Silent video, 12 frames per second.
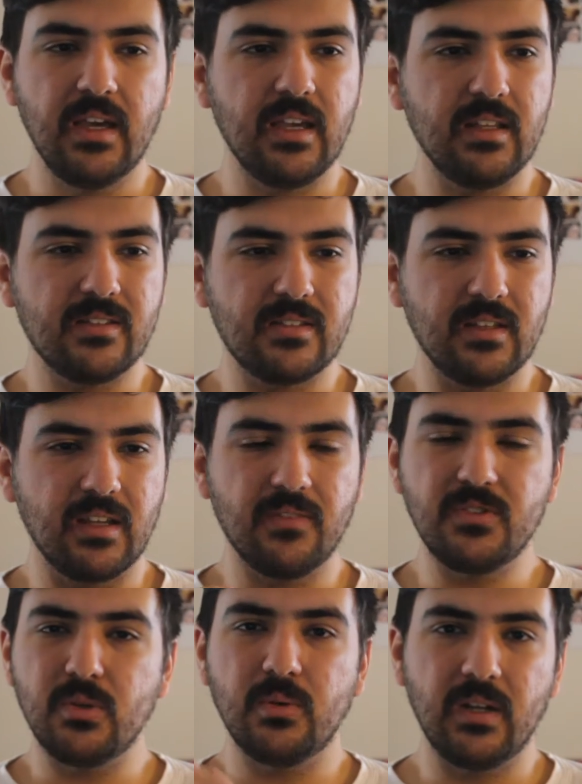It
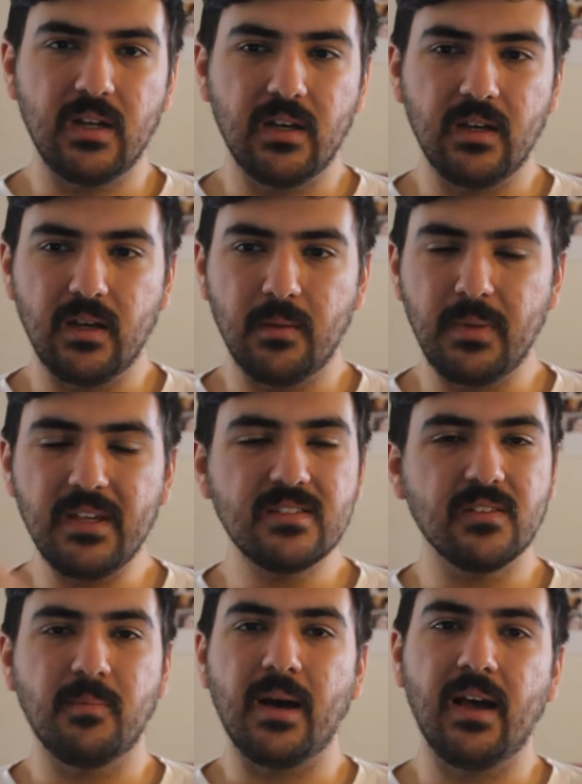gives you a peace
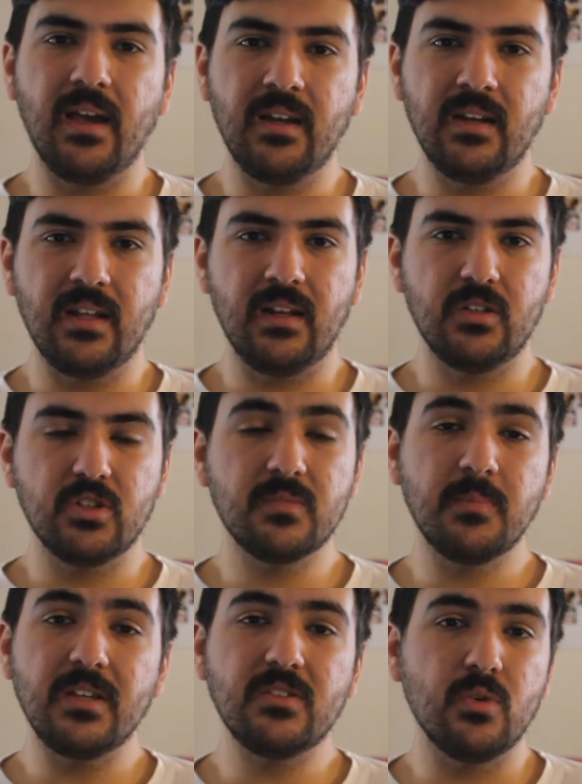of mind, and it just
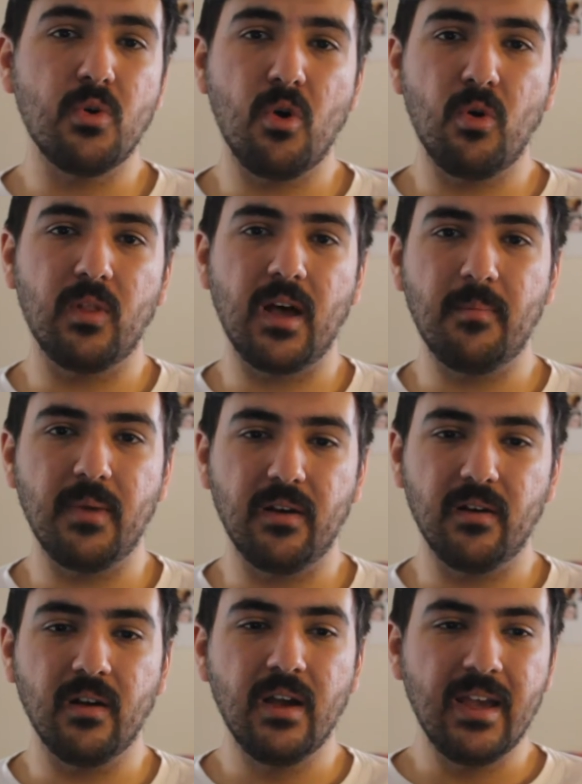makes you a whole lot
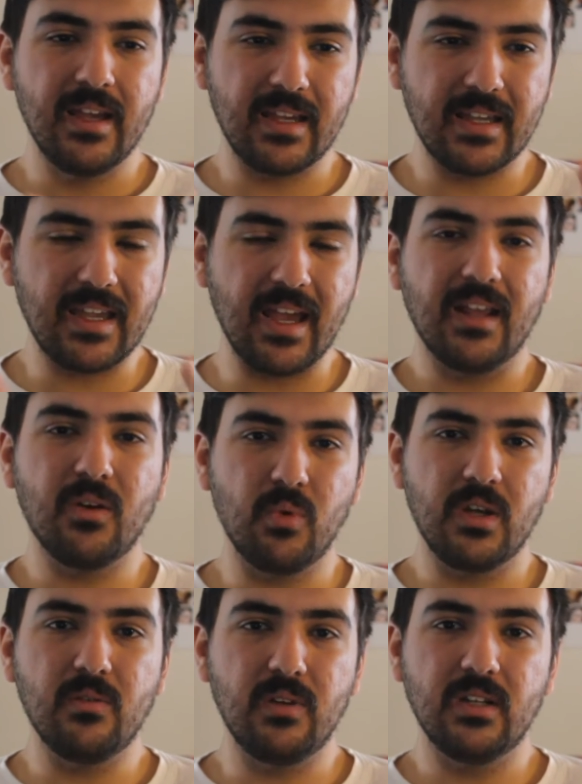better getting
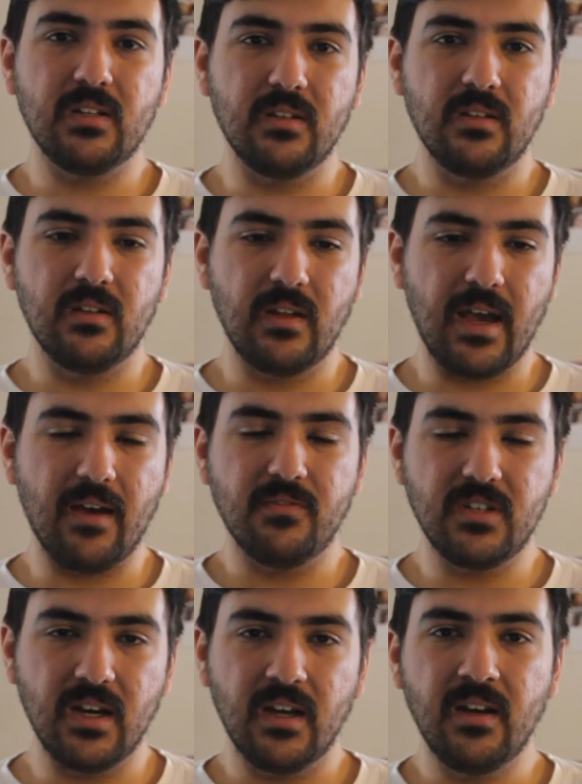what you need to have
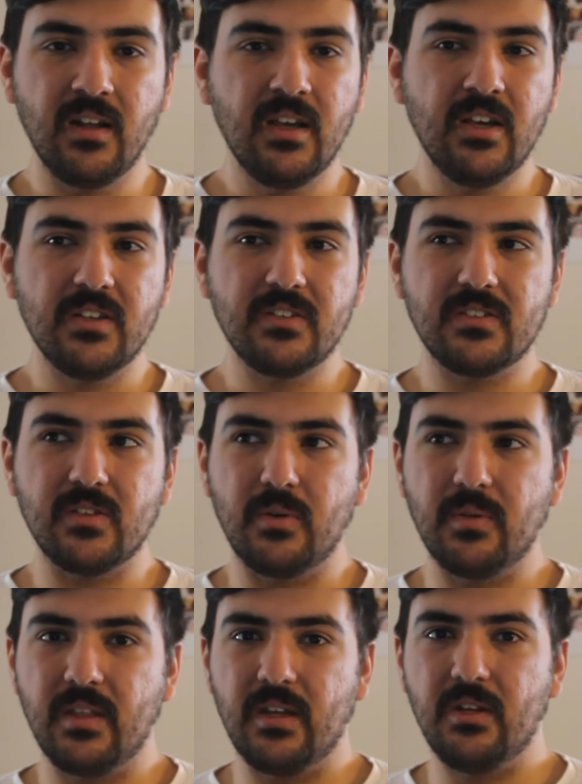done,
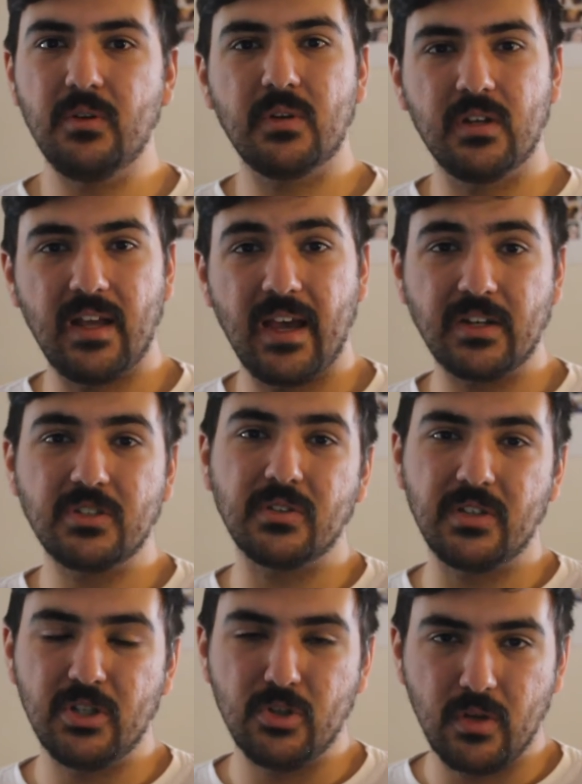so then you could
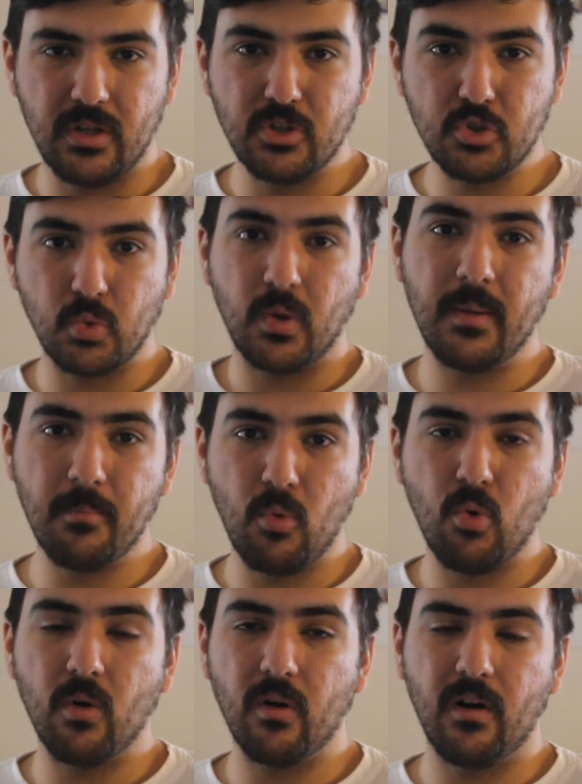actually enjoy
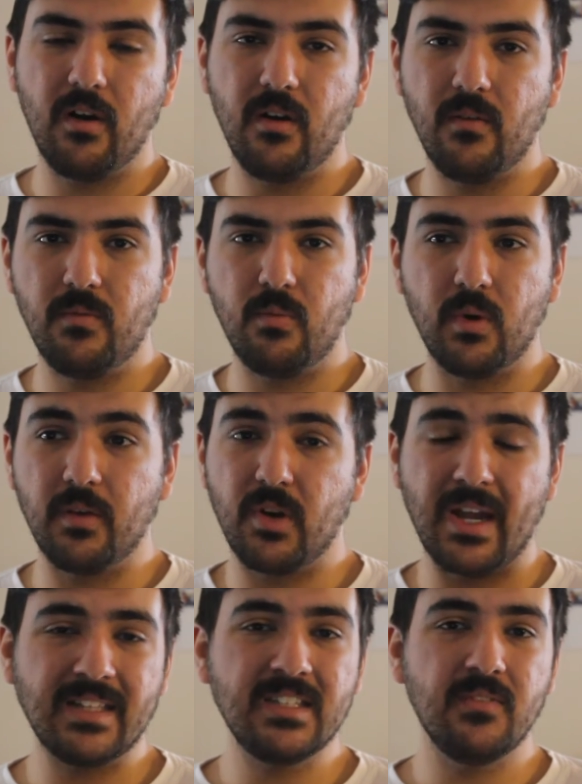more of whatever
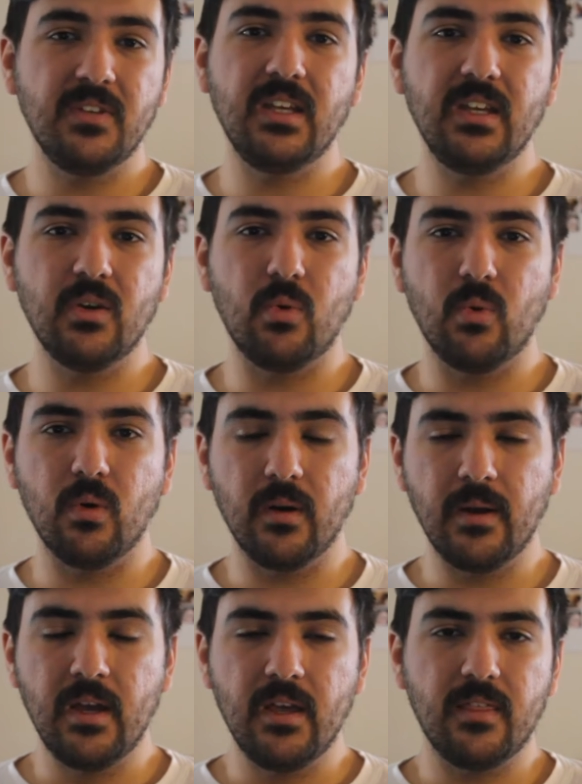activity
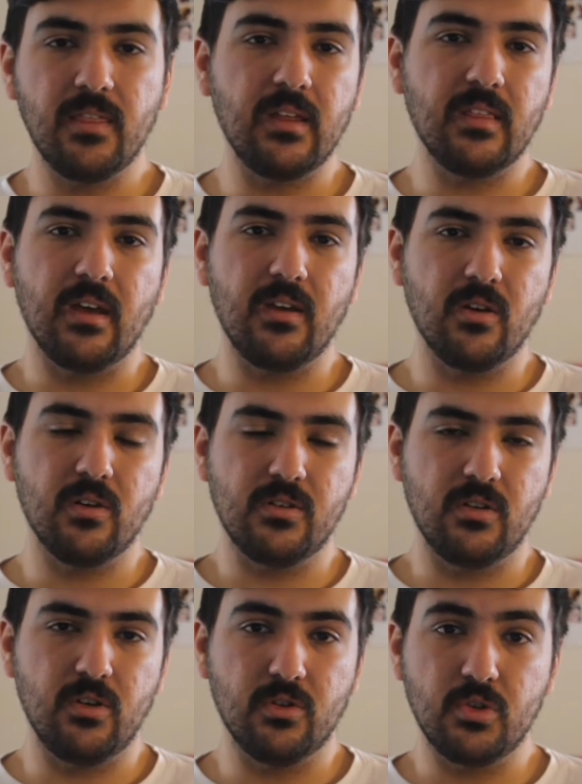or thing that
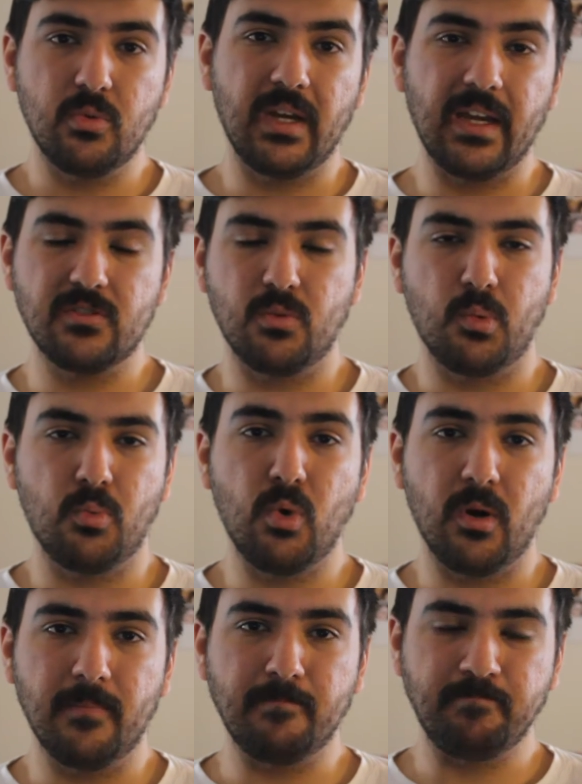you're doing as a
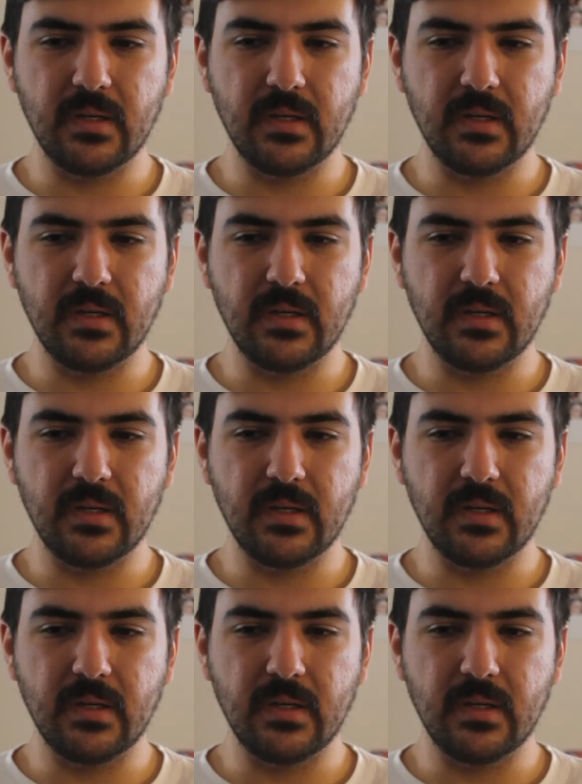reward.